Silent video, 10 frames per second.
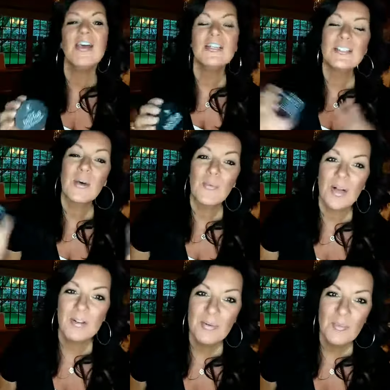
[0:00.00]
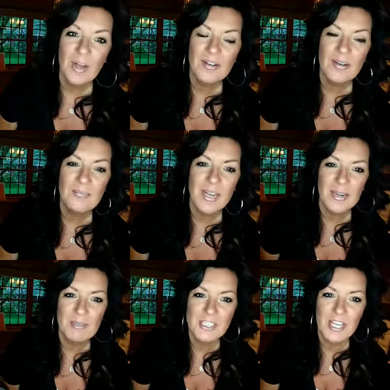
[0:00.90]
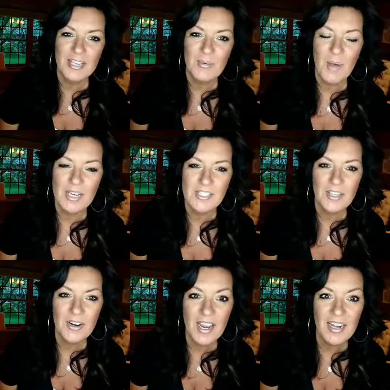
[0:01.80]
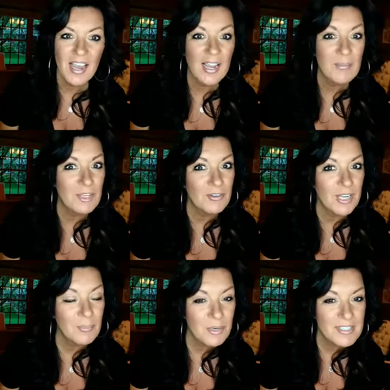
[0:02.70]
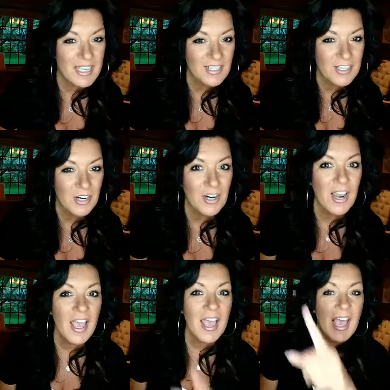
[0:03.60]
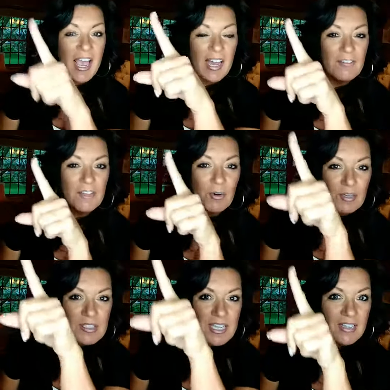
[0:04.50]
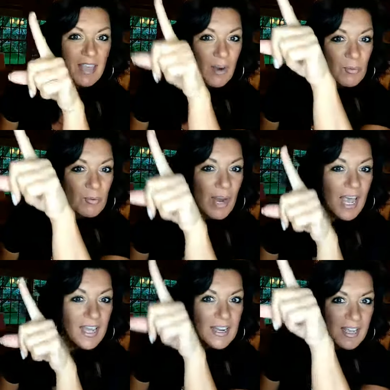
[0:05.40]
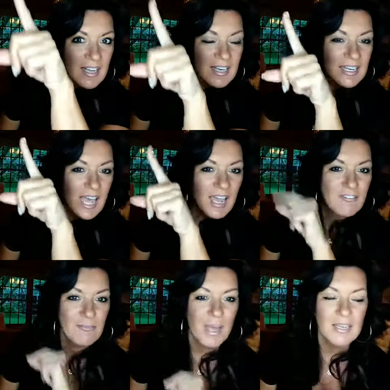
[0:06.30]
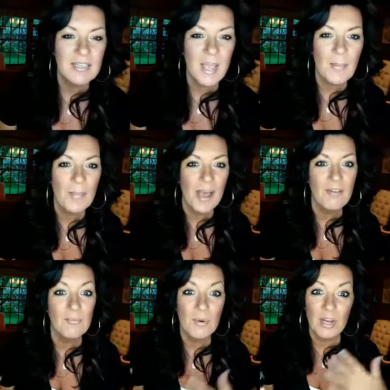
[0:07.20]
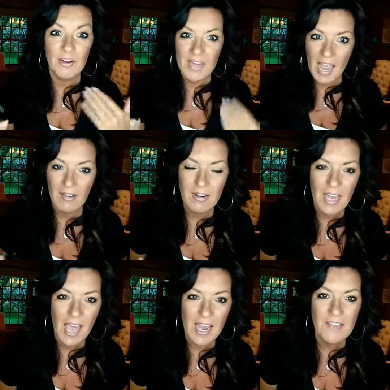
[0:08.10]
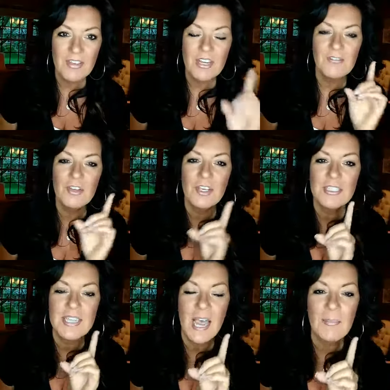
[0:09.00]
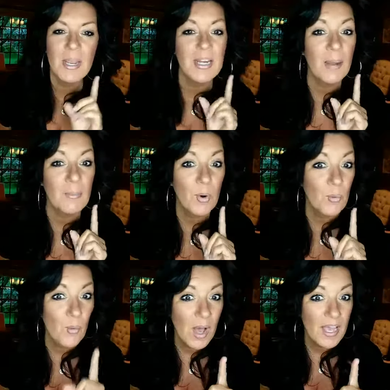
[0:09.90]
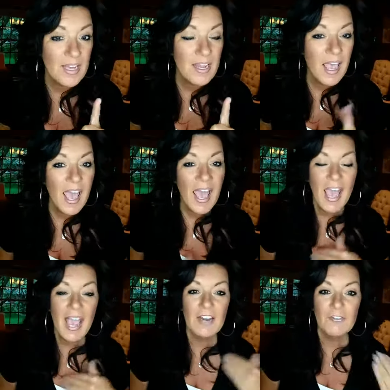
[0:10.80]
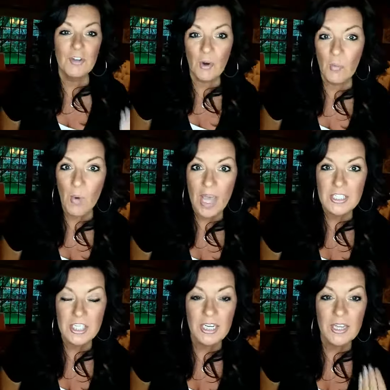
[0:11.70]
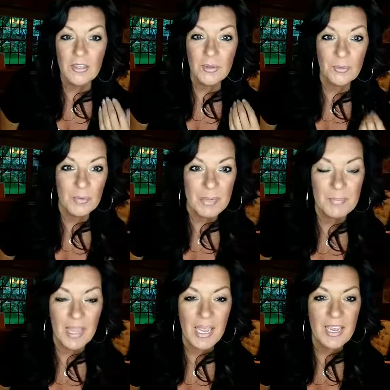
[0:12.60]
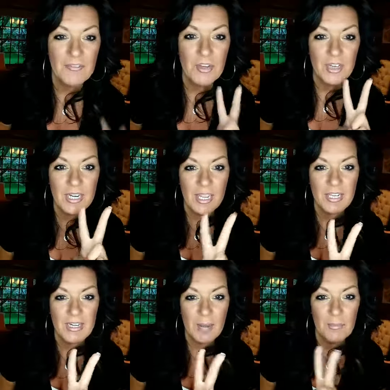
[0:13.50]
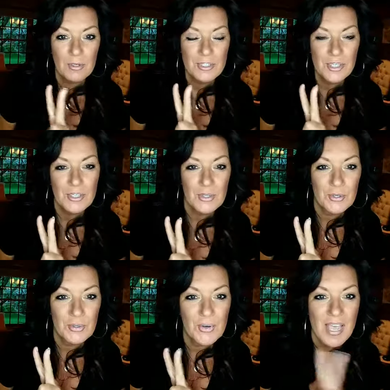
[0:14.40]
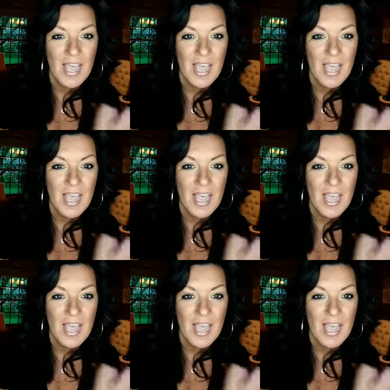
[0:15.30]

So welcome, welcome. My name is Shellie Washler and I am a Younique presenter. And if you are seeing that red live button above, we are now live. And if you can type a number one, and if you're watching the replay, if you can hit number two.